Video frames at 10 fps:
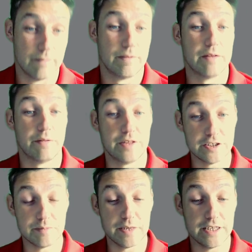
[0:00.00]
Now
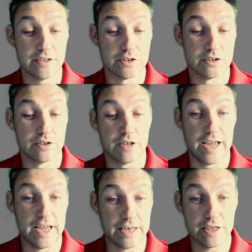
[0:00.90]
this means that
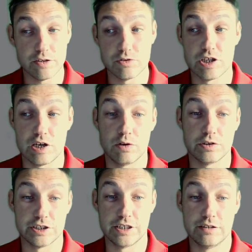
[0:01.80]
any user that
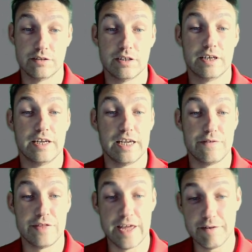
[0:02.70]
logs in, if
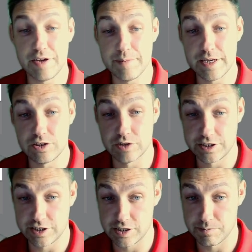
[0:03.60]
their email
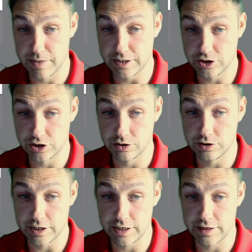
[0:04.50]
address is
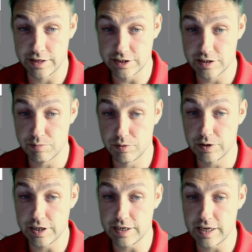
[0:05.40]
mentioned in this
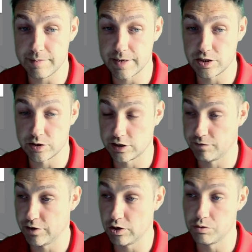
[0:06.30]
employee email address
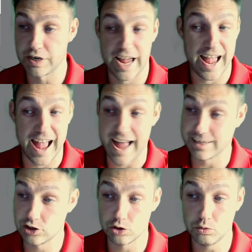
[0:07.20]
field
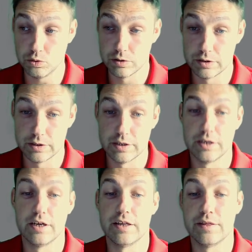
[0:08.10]
at all,
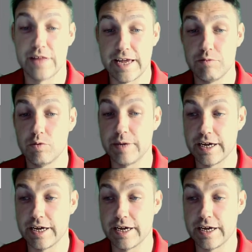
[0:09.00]
they will be